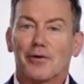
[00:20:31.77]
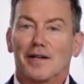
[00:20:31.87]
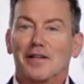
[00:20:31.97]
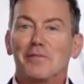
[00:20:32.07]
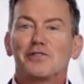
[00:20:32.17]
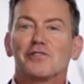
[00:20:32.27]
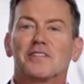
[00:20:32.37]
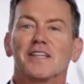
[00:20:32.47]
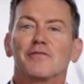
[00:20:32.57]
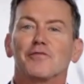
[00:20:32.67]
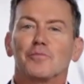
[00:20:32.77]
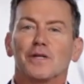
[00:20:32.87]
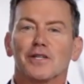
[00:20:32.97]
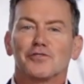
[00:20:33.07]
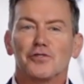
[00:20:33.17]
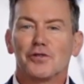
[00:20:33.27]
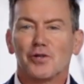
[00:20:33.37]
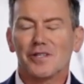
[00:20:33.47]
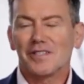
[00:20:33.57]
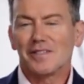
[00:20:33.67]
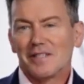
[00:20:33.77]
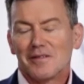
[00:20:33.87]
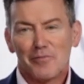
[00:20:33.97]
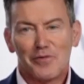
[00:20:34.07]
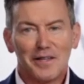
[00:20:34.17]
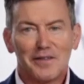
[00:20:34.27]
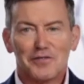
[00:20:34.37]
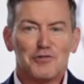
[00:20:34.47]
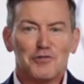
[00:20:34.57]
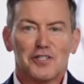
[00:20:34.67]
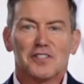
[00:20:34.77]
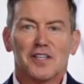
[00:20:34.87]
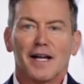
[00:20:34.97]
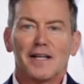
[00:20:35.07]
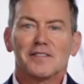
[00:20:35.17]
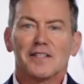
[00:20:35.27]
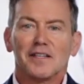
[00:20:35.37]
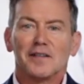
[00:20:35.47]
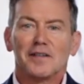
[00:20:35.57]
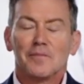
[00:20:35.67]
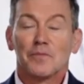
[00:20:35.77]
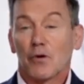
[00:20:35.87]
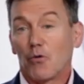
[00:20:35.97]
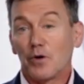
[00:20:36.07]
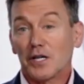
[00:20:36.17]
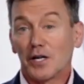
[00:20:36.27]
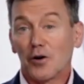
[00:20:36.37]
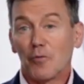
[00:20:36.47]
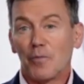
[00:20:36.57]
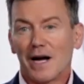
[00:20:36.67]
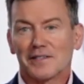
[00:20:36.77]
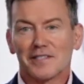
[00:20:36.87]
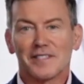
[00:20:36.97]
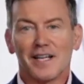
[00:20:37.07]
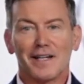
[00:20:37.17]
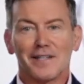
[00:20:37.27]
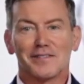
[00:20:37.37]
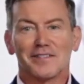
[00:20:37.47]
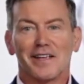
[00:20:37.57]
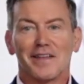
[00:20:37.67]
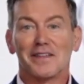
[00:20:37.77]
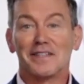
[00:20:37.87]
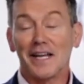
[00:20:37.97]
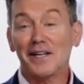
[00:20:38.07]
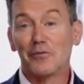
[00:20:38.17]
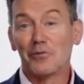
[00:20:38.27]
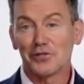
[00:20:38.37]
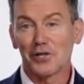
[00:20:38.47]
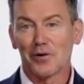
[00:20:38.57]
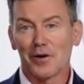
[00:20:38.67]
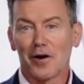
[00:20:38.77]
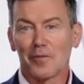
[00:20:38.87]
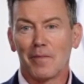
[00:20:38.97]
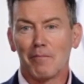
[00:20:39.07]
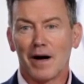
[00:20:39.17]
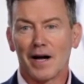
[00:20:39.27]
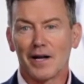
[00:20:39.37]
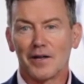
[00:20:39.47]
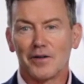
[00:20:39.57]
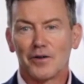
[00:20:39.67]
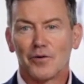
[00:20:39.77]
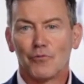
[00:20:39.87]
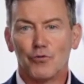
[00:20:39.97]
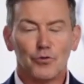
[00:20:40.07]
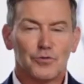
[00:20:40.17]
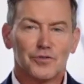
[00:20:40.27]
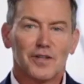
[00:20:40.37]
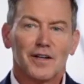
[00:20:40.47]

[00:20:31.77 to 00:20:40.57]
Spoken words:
And let me just give you, because you could think this is just a nicety, or we can go back to science and the data, which are my roots.